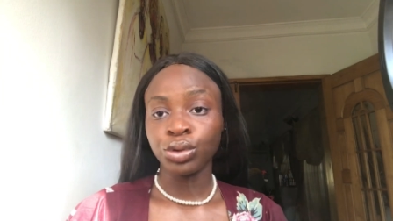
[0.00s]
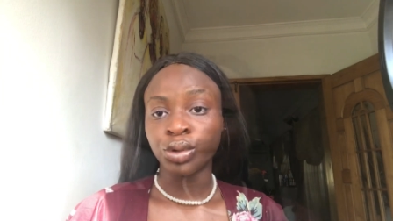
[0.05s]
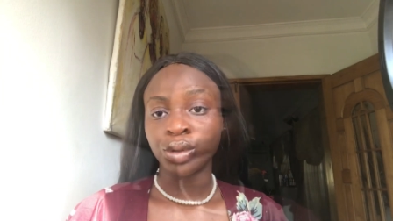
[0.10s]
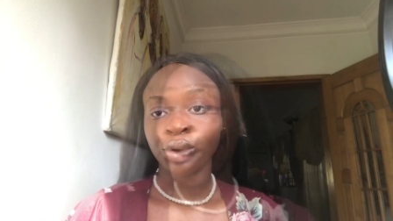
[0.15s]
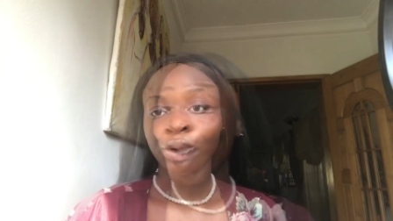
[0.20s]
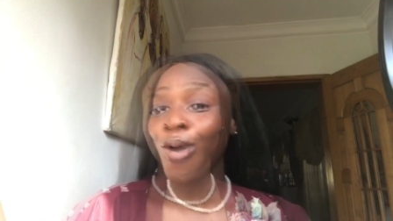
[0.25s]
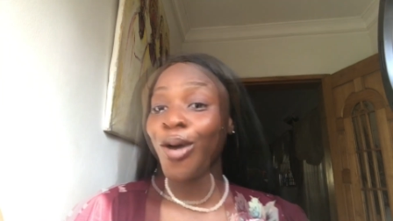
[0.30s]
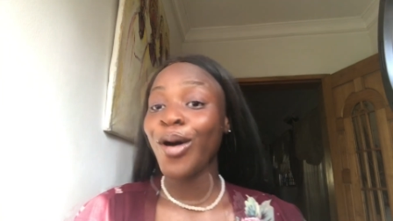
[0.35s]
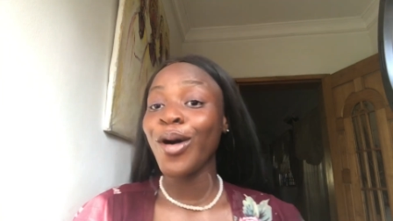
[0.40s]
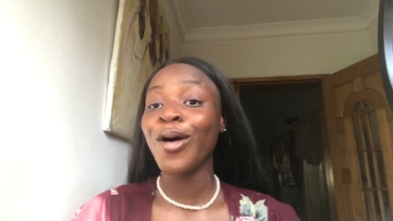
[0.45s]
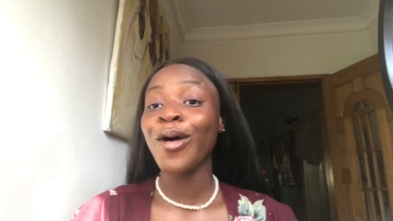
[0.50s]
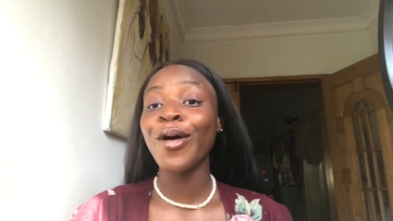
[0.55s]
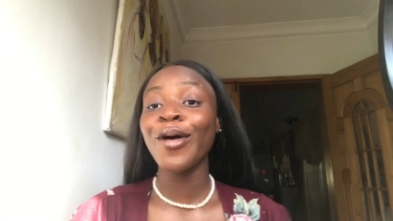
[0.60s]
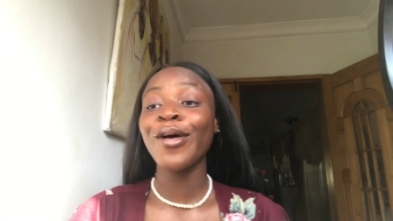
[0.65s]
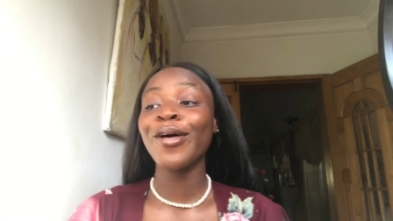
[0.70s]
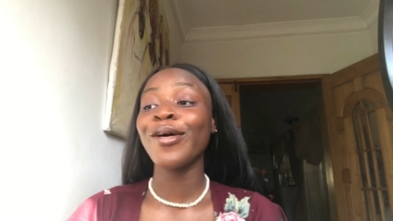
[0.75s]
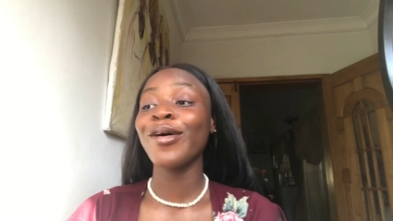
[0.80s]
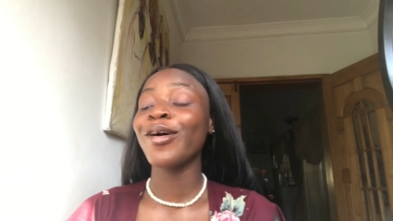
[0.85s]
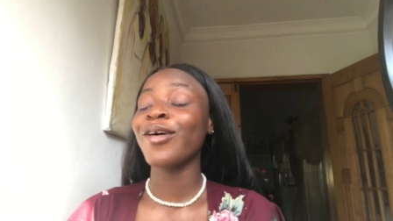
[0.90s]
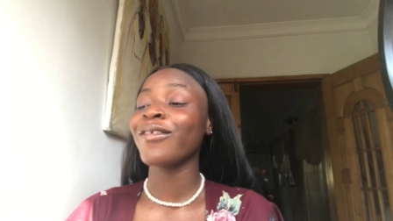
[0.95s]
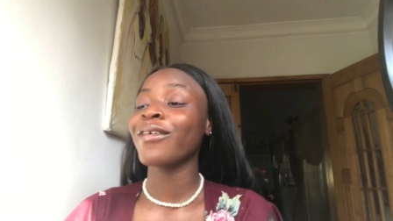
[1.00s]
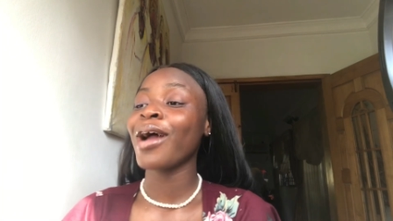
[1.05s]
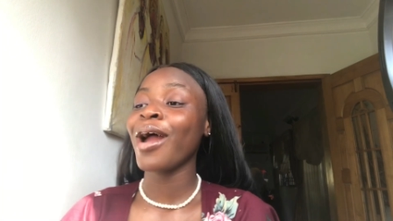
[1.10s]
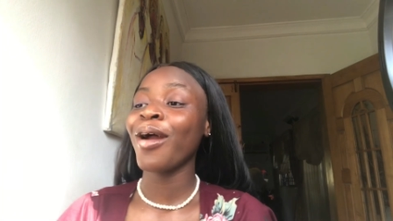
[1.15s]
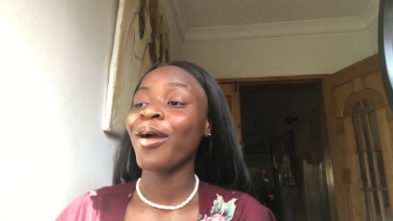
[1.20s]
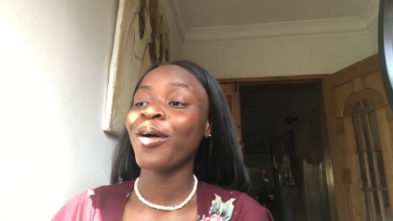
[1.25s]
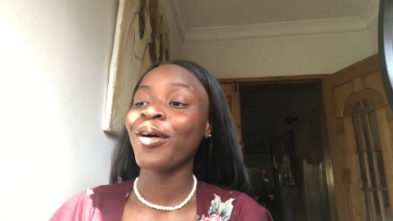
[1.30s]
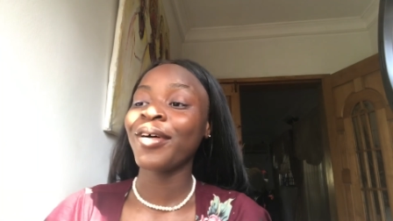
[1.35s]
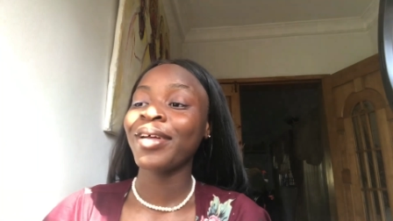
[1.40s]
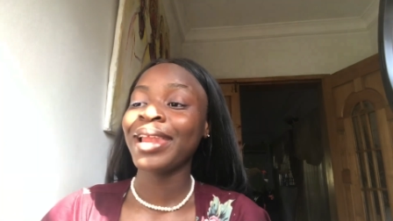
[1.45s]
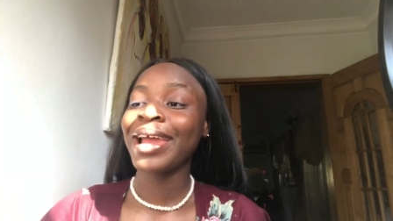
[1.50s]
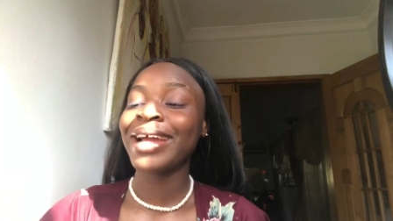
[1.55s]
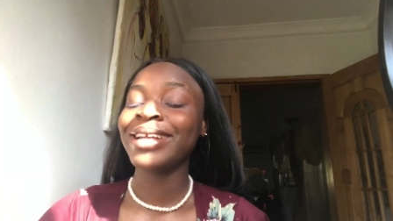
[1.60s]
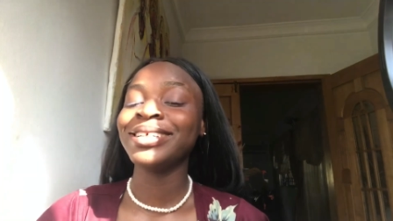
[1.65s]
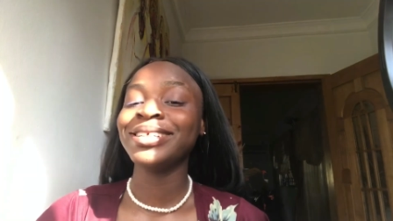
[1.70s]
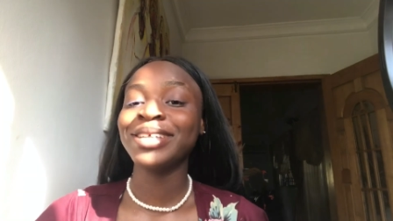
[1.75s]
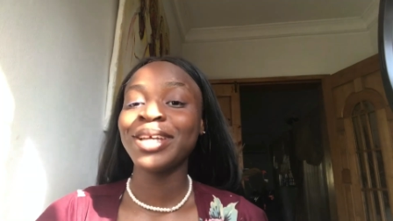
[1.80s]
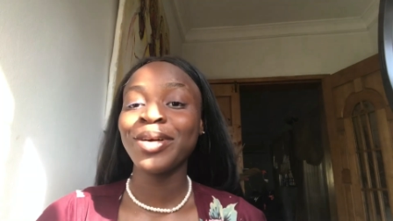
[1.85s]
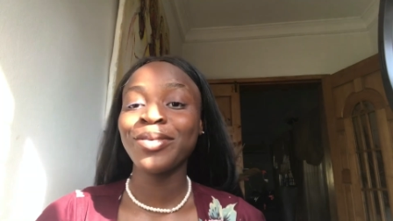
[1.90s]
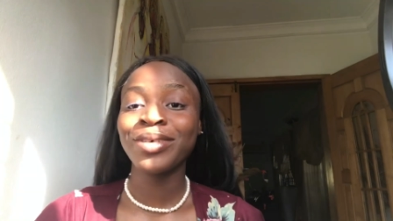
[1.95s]
So overall, like
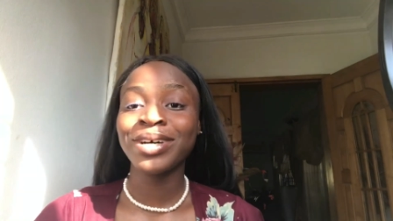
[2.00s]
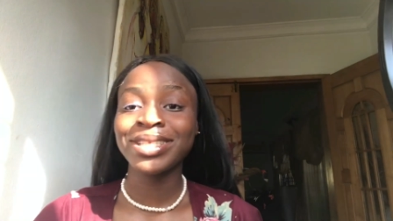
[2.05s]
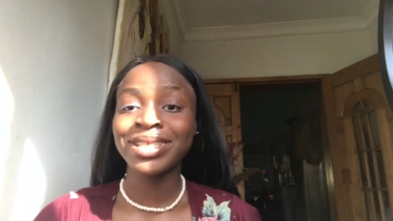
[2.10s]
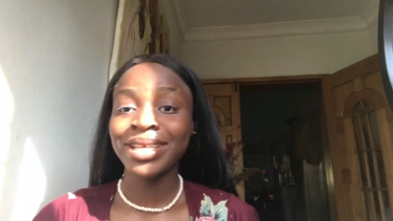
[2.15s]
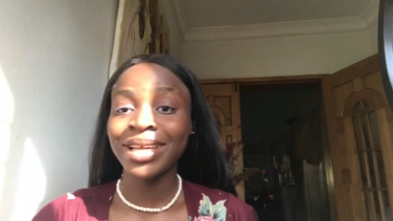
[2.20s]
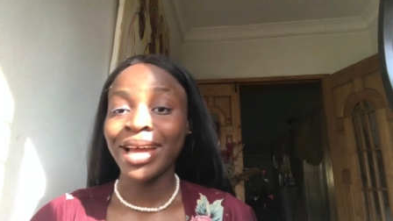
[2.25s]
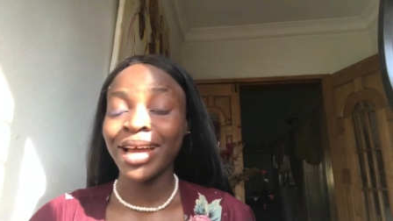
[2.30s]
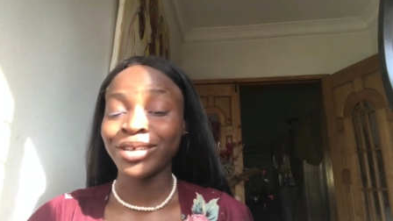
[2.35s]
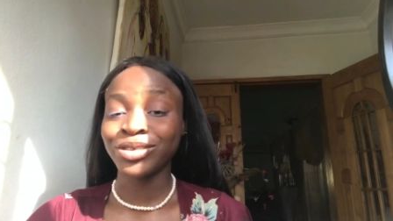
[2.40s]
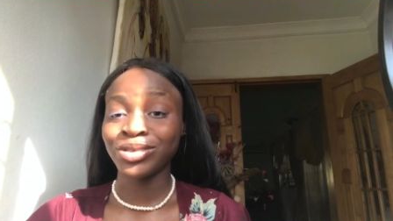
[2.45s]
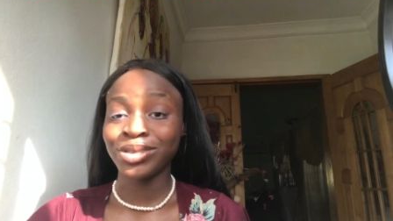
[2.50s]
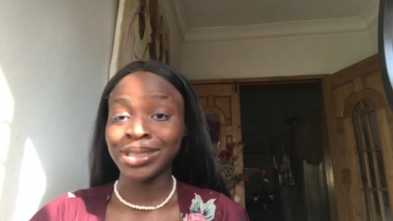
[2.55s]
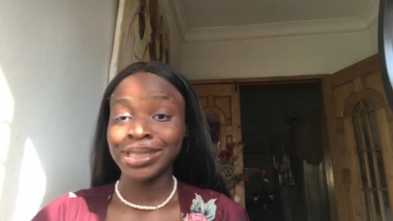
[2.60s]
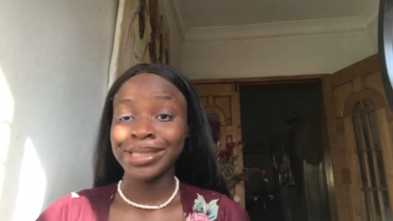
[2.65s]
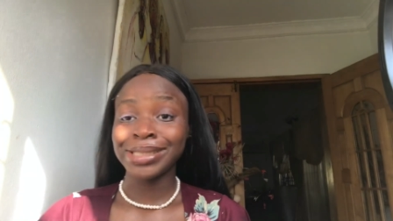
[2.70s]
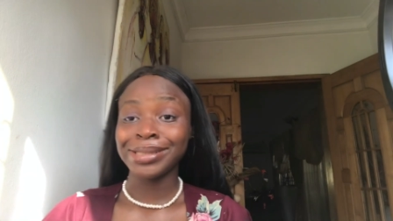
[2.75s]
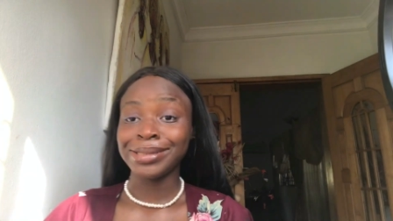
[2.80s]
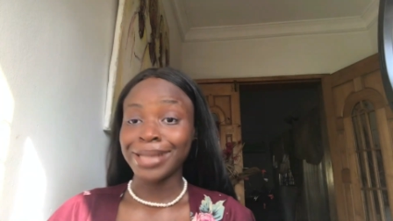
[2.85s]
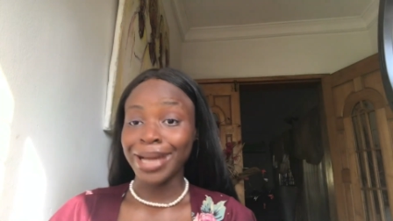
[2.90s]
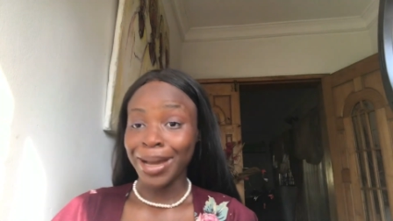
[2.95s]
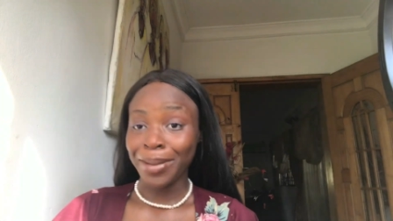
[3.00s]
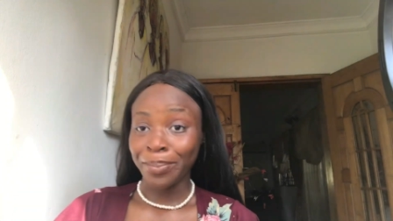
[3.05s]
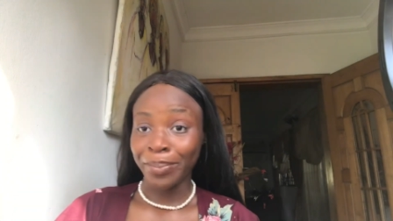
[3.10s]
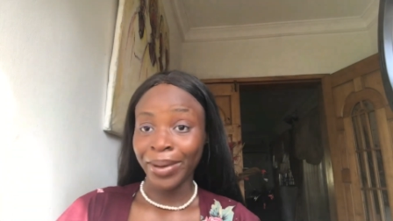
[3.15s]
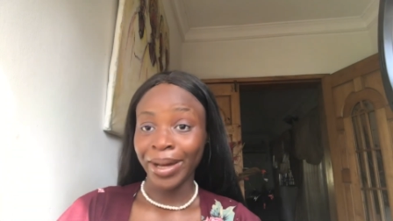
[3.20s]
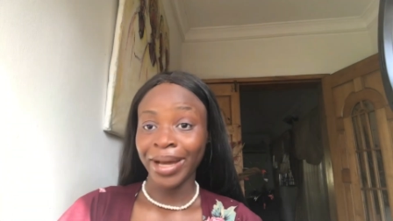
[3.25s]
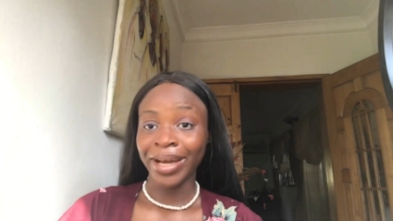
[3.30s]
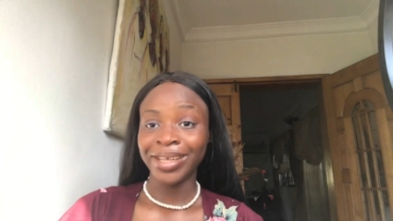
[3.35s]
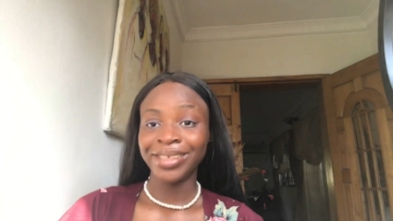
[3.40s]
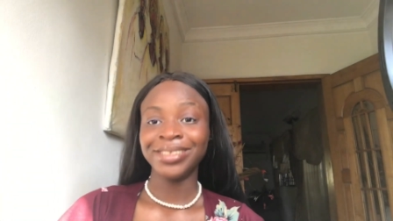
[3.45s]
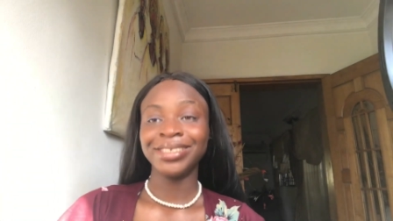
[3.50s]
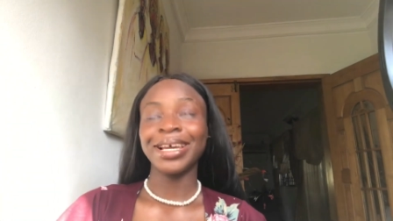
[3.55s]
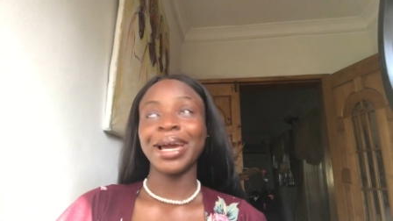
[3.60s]
the day wasn't actually that bad.